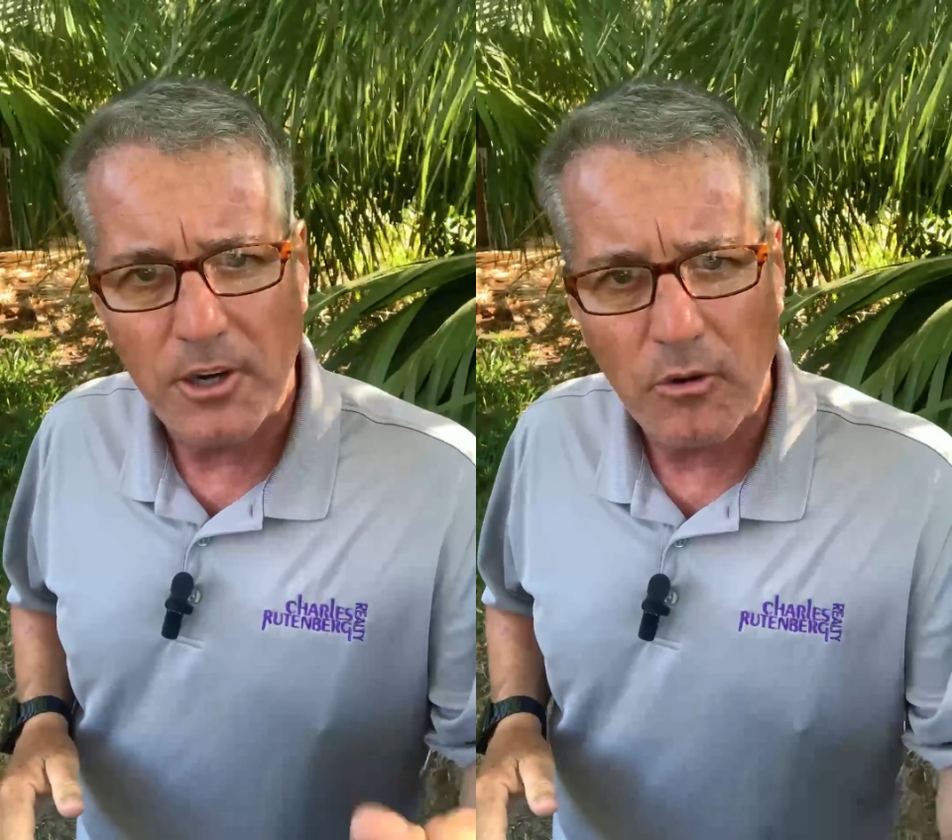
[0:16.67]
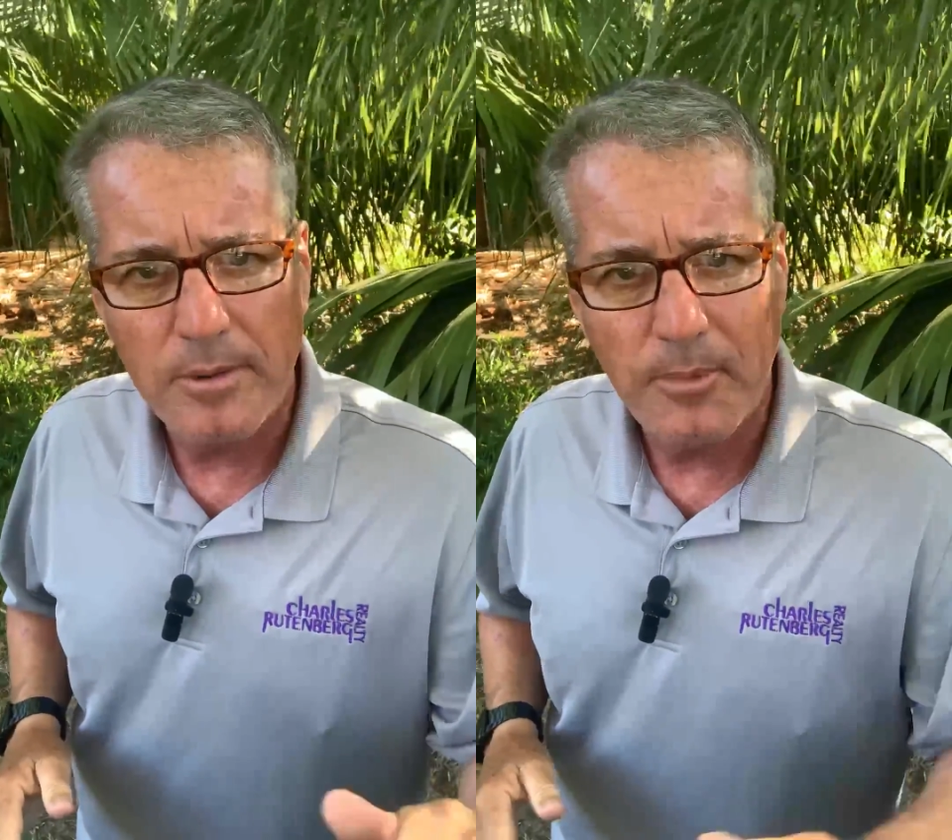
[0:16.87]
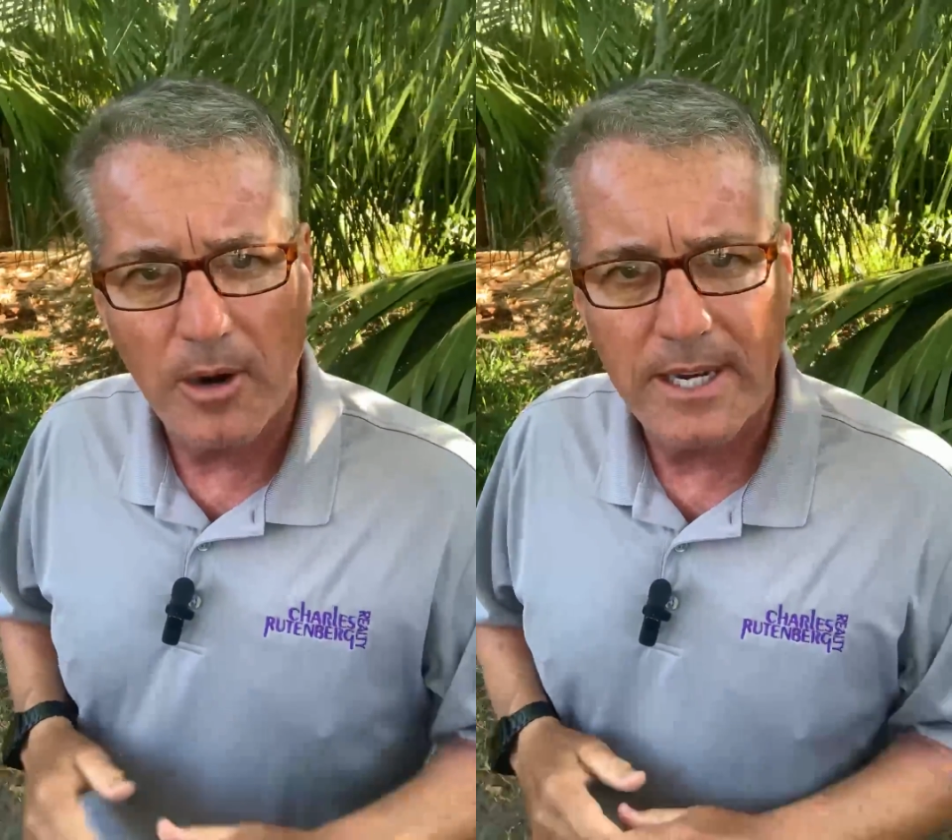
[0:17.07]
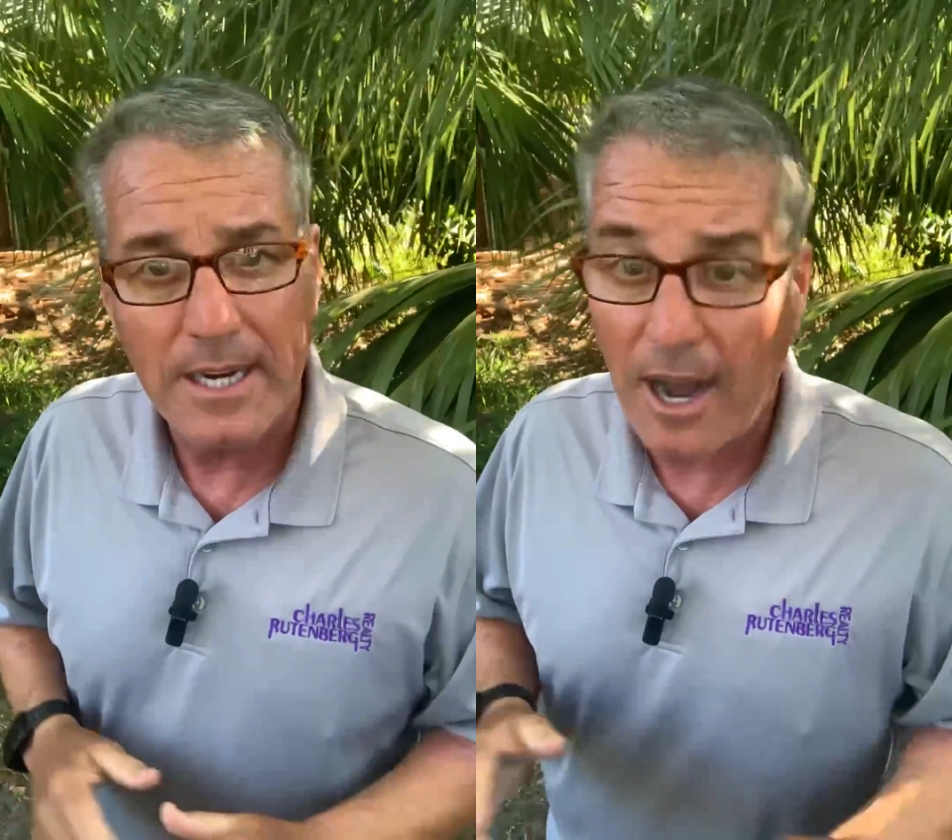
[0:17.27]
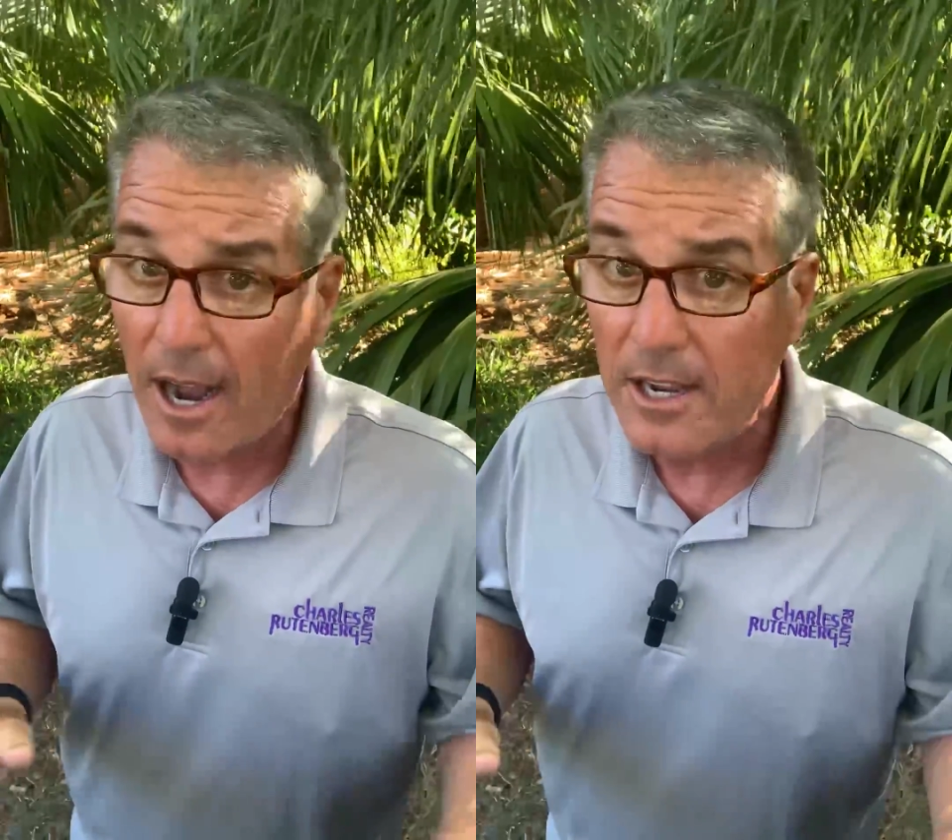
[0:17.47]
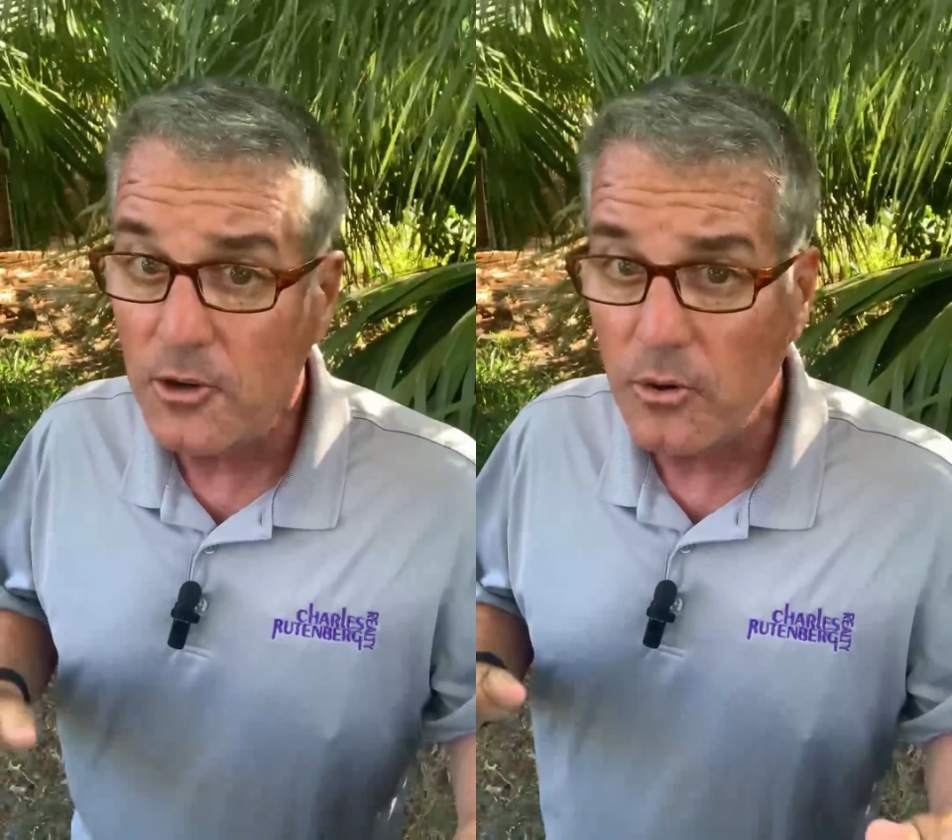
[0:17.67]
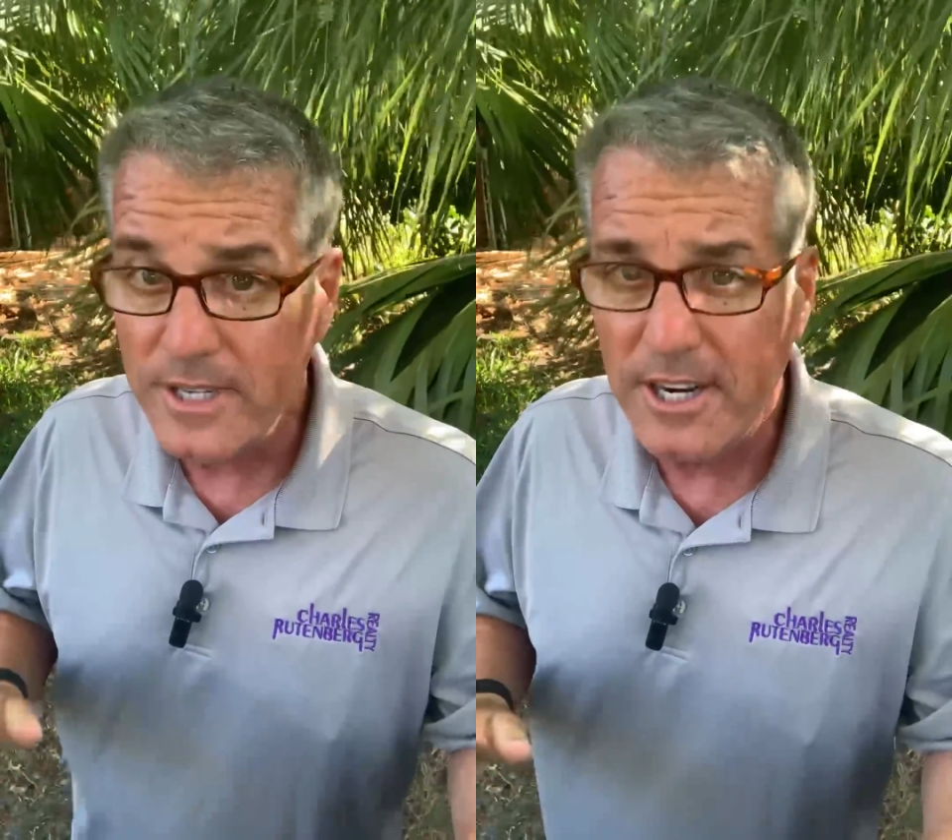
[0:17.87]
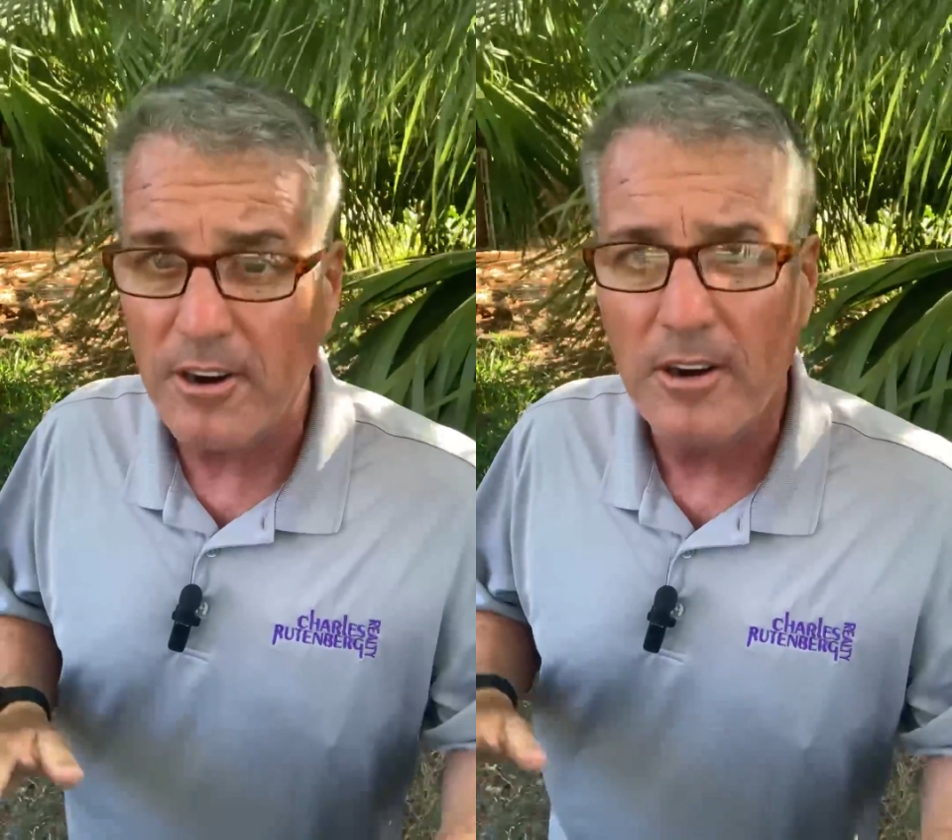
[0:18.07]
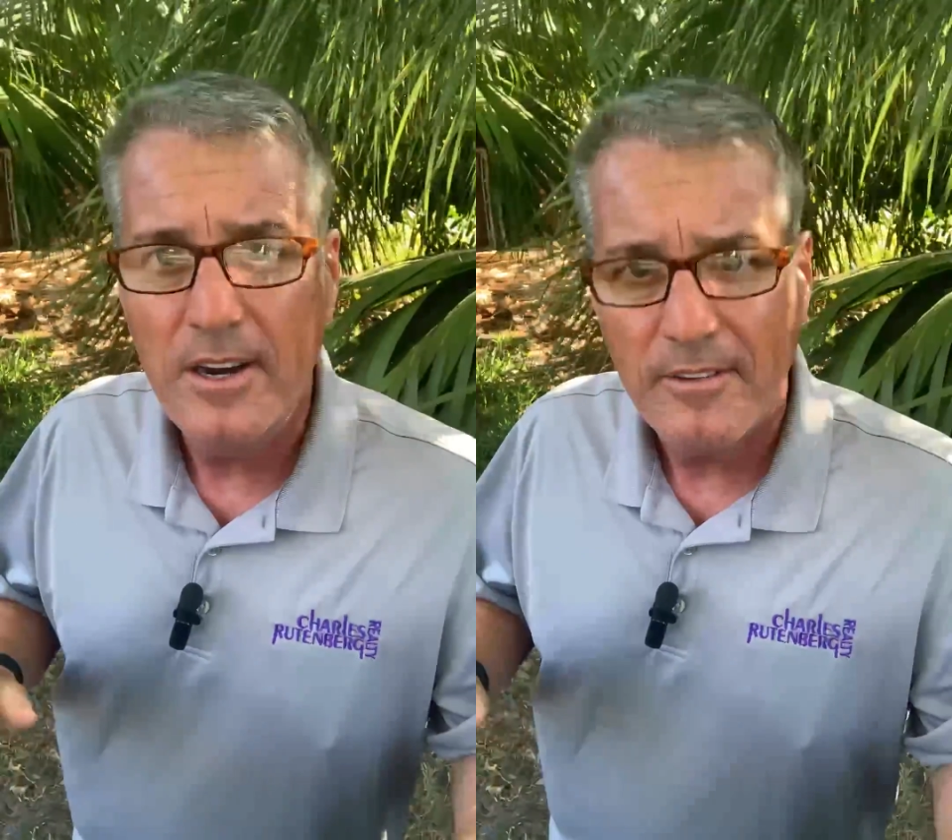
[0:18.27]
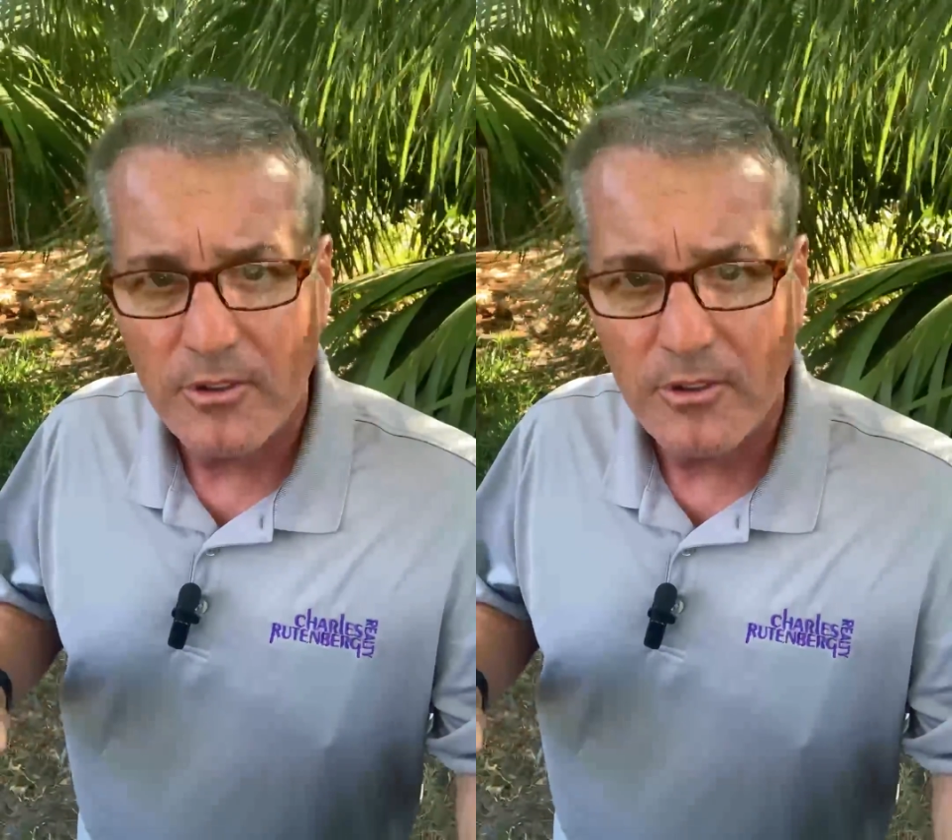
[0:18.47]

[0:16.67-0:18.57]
current market on or near